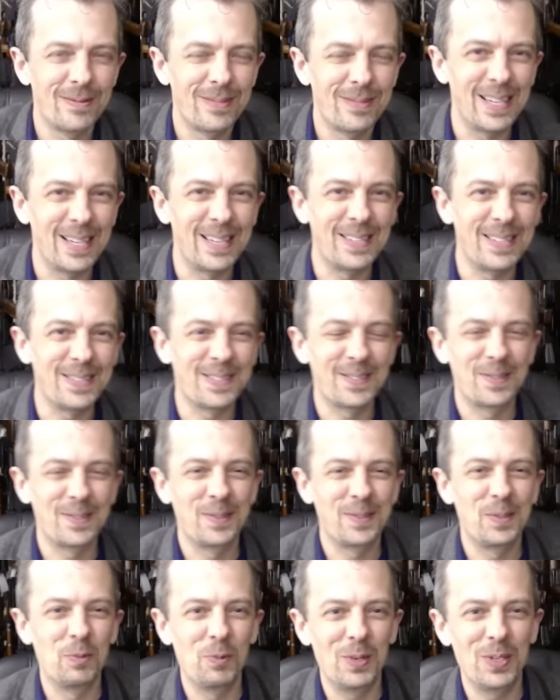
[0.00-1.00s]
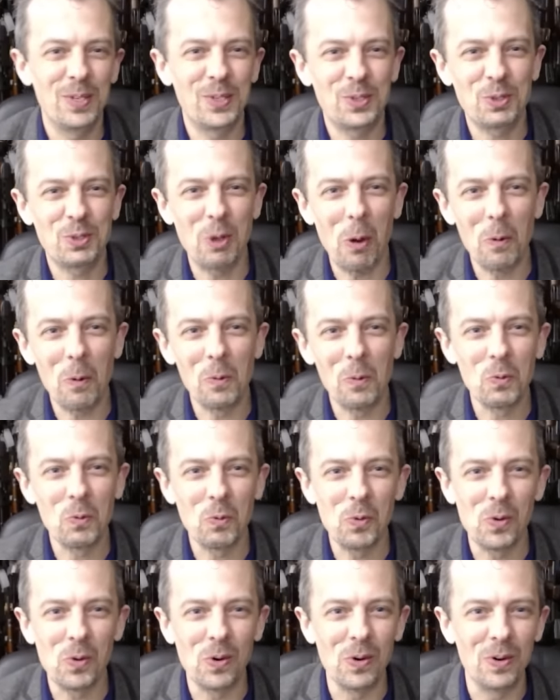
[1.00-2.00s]
and the words Cold
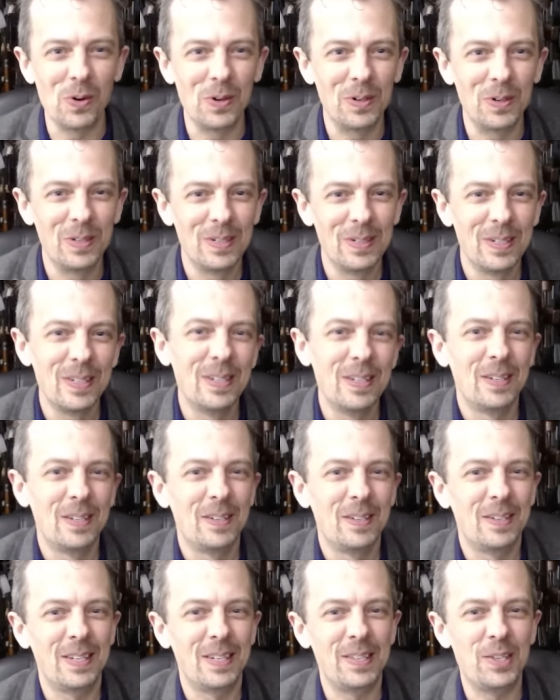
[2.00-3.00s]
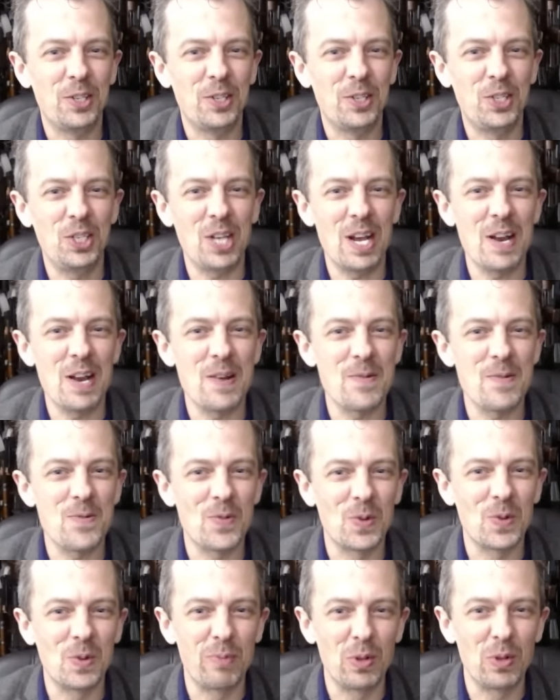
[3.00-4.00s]
War and the
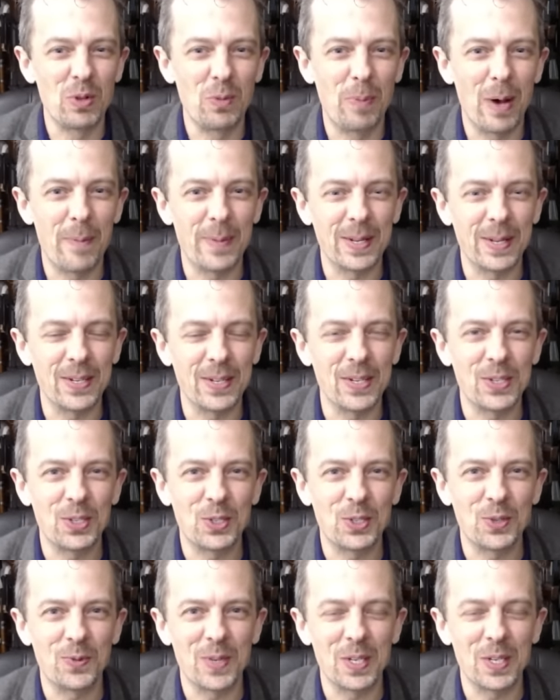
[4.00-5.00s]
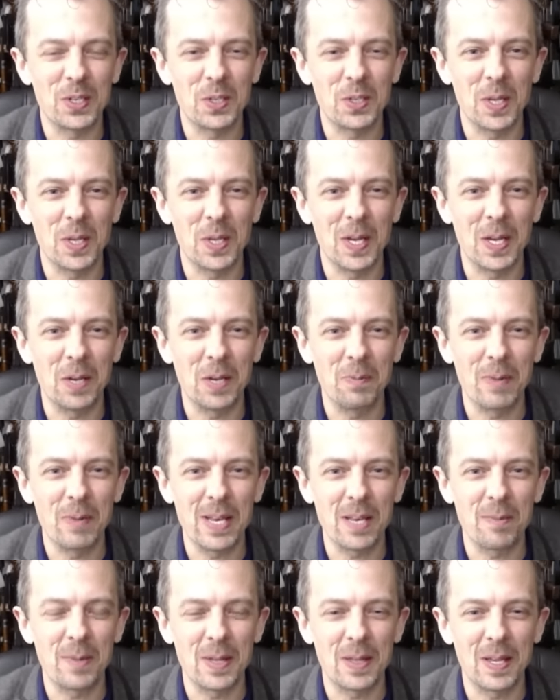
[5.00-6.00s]
general bullpuppiness of this thing
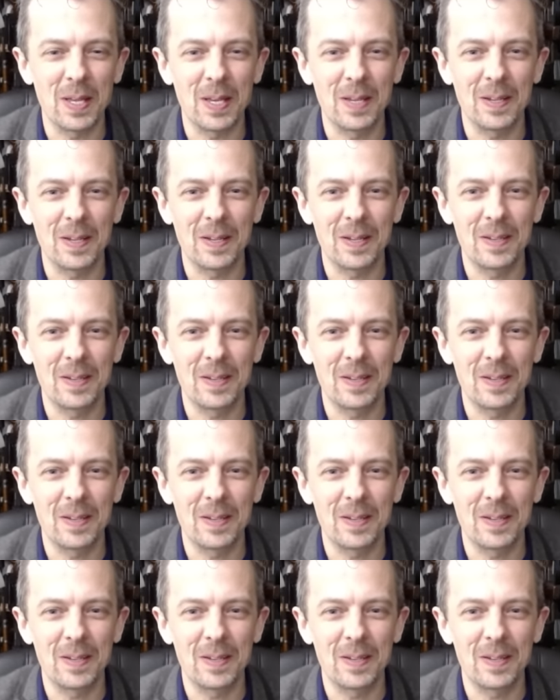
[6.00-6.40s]
make me think,